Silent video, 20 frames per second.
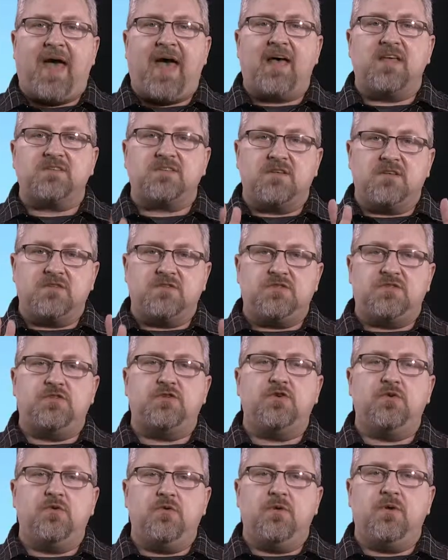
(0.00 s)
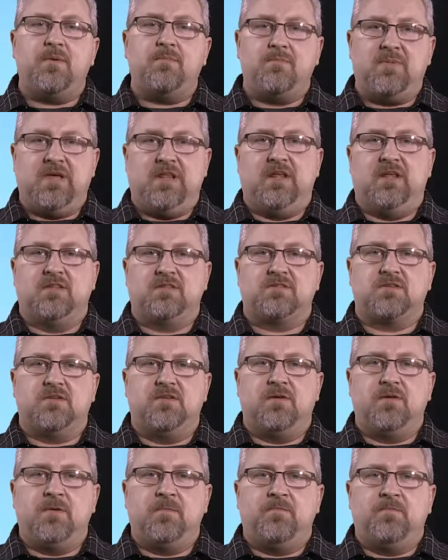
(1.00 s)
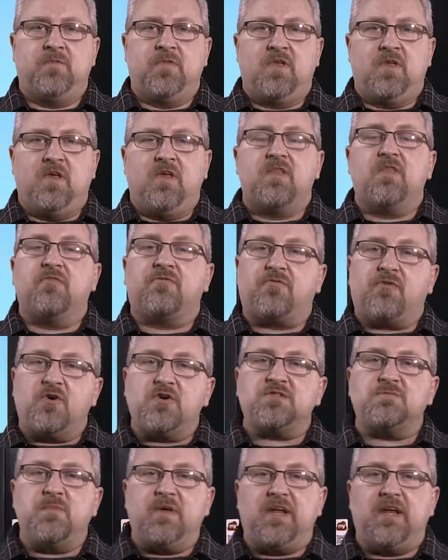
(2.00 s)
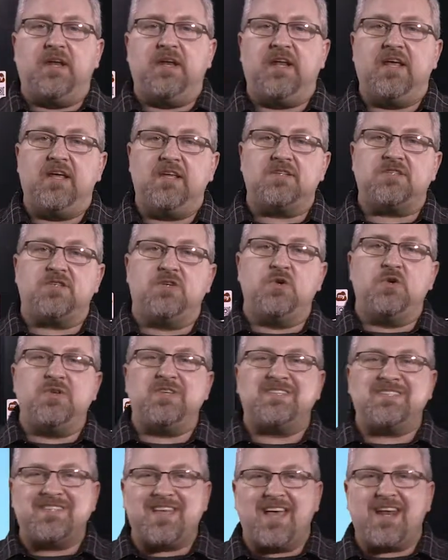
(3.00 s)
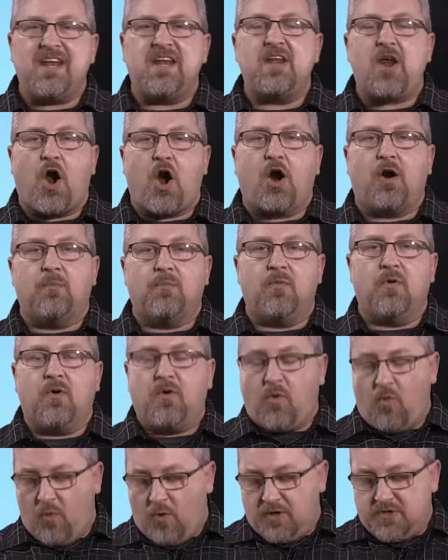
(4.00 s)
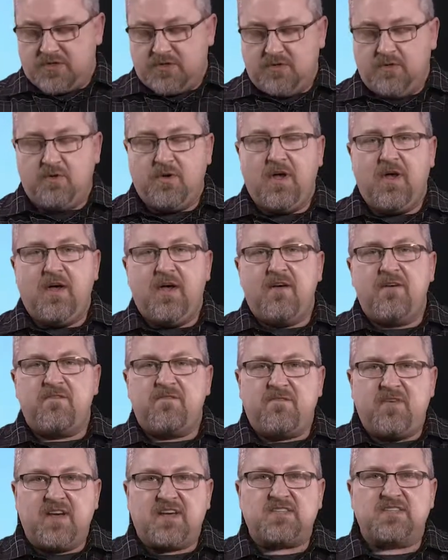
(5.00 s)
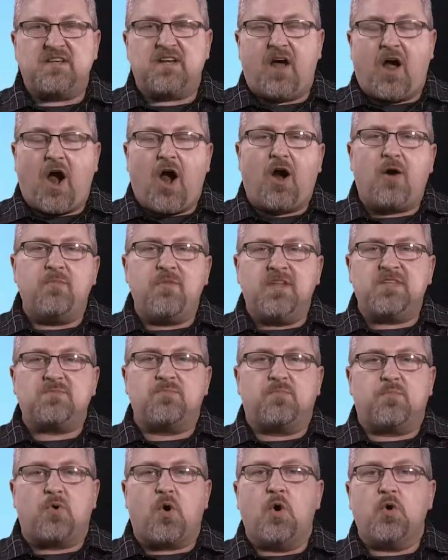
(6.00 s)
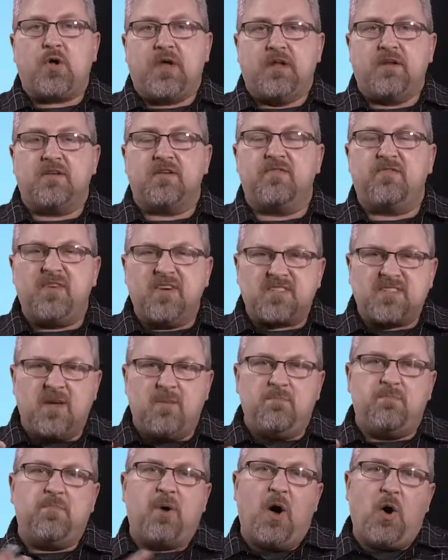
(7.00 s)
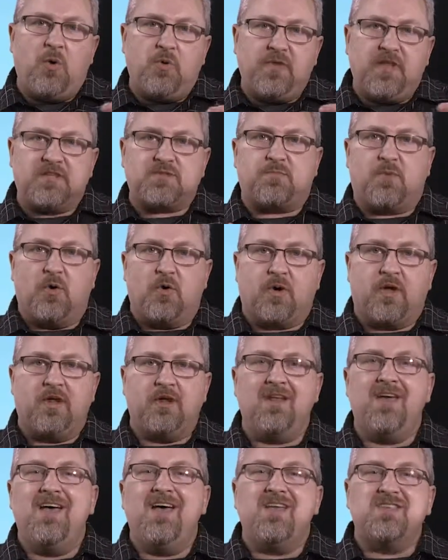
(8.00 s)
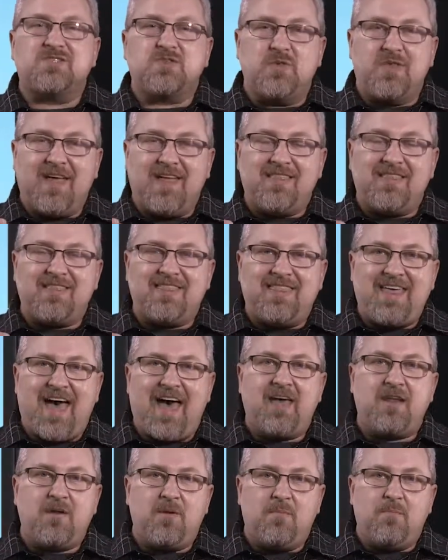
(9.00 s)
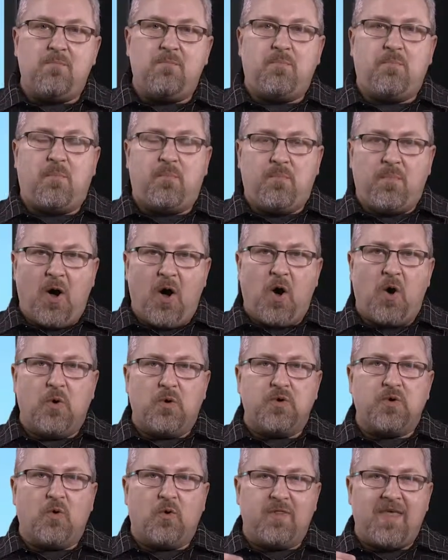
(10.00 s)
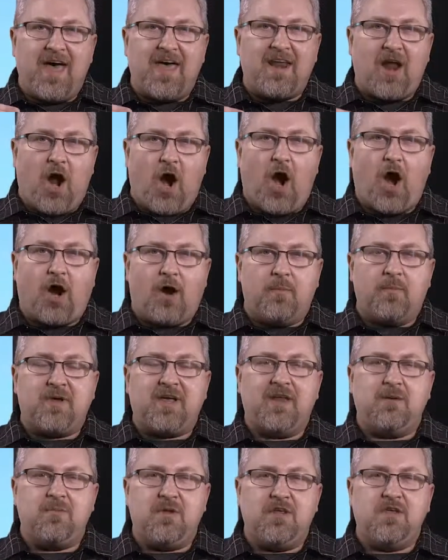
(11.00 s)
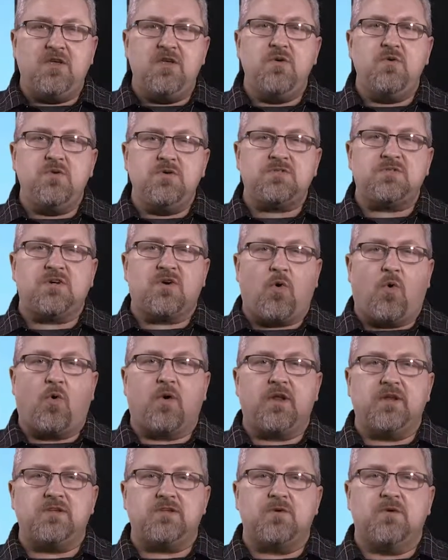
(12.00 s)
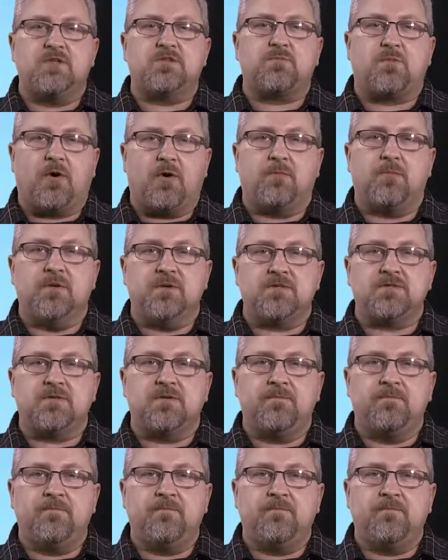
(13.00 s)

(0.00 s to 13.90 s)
has two meanings. The first meaning is to set an arm, or to fix an arm that's broken, to fix a bone that's broken, so that that bone or that arm can be used according to its purpose.